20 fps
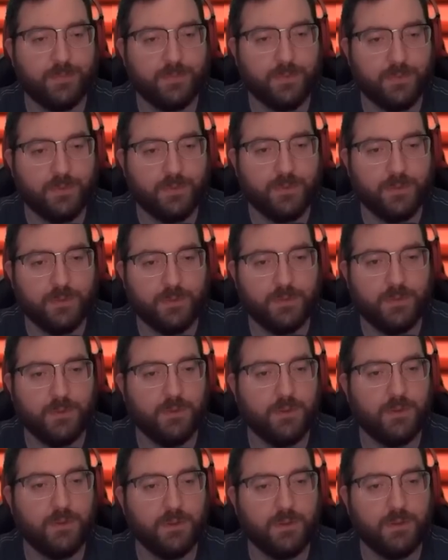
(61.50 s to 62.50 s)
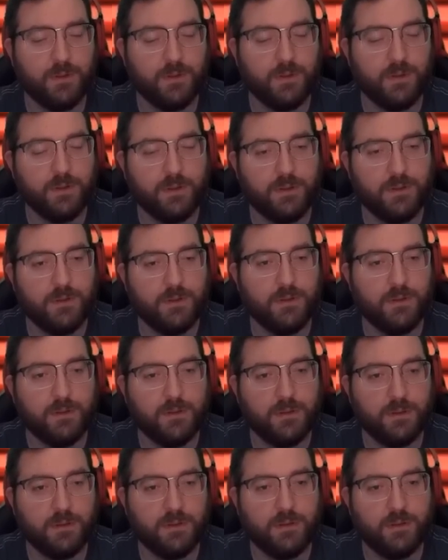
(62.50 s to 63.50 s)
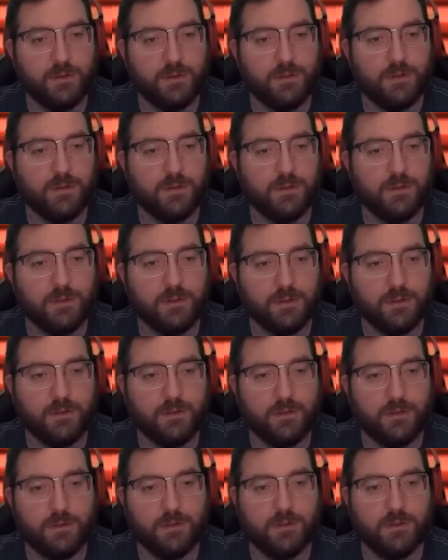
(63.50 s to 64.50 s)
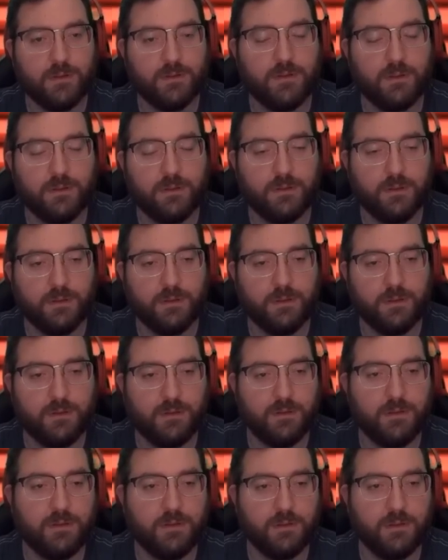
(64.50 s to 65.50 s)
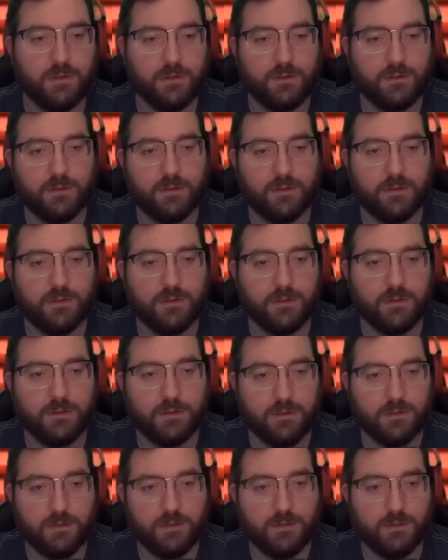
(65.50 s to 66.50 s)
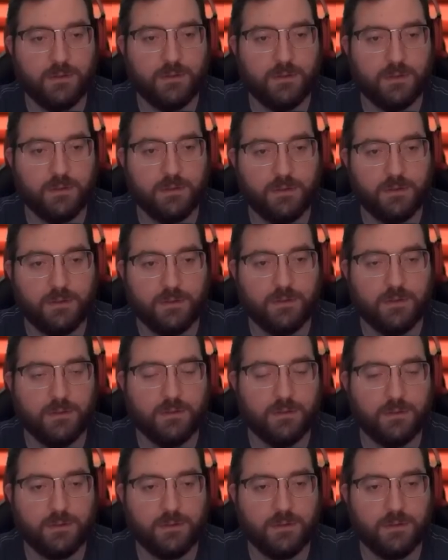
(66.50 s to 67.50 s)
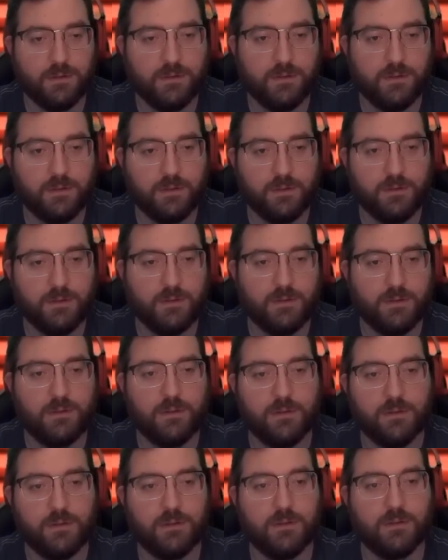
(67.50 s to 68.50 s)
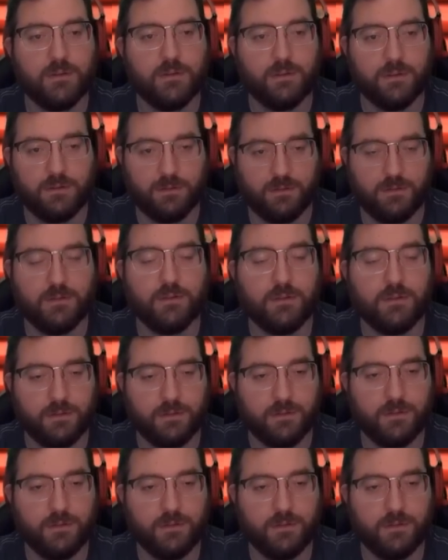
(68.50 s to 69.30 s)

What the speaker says: No words are spoken by the person on screen.